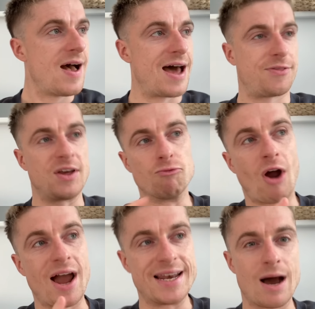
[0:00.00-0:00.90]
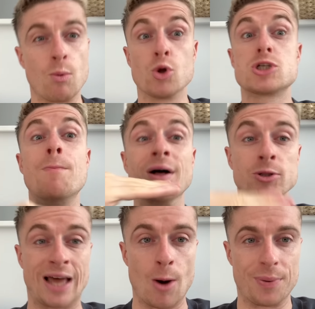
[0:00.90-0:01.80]
And I think right now we want to
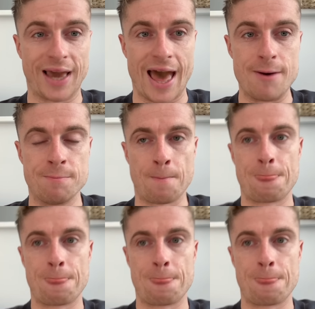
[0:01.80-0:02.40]
build that up again.